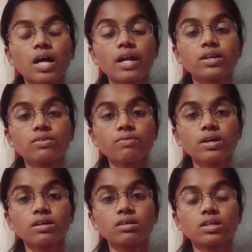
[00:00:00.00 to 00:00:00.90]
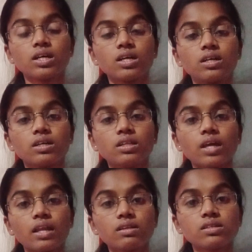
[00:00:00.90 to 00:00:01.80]
identify in
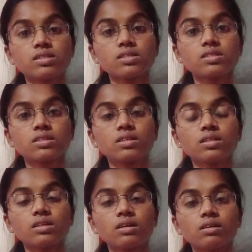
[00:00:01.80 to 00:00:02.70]
analysis they